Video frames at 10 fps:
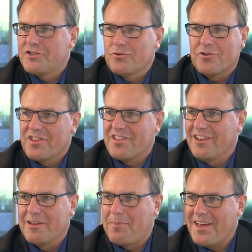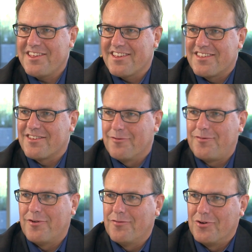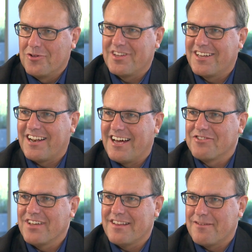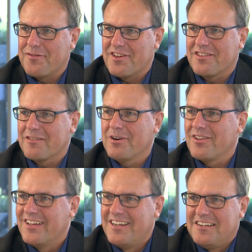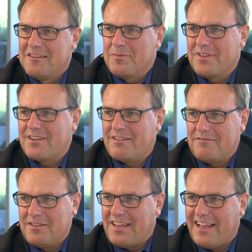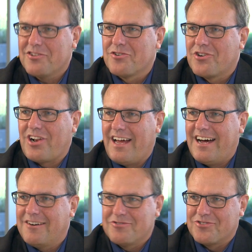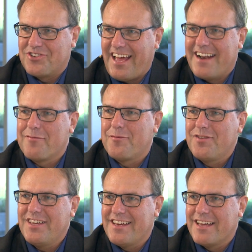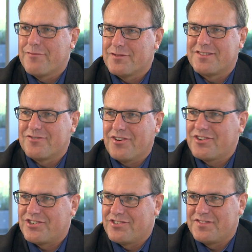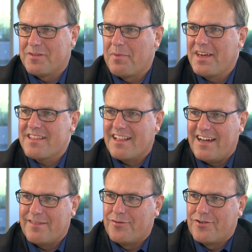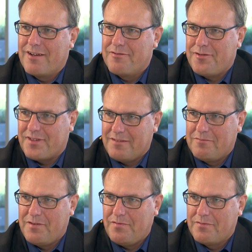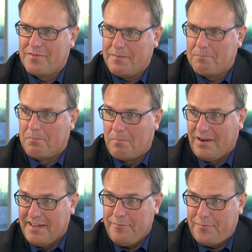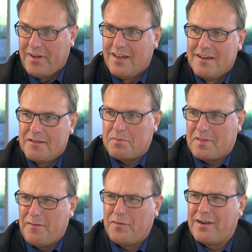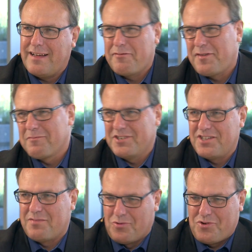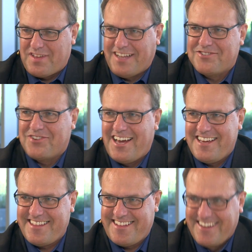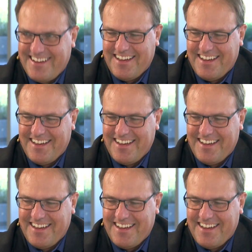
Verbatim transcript: sure, it's still the basis of, of all the cloud native things as well. I mean, the telco cloud or the NFV infrastructure is the baseline for everything. We, we believe, specifically everything which is more centralized.